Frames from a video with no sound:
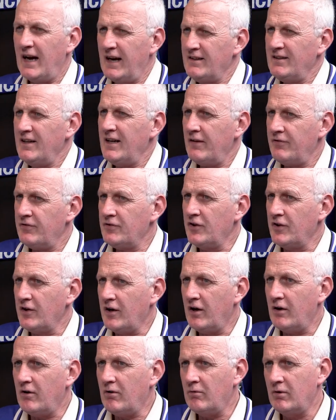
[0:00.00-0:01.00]
did have another
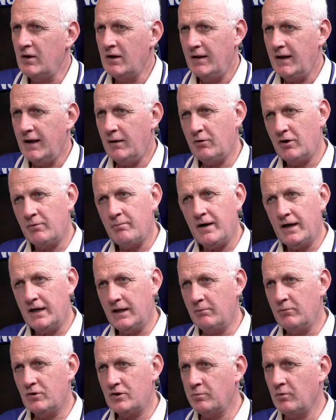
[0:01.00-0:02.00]
goal, it would have made
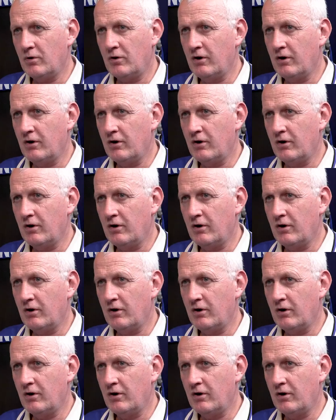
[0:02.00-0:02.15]
it much more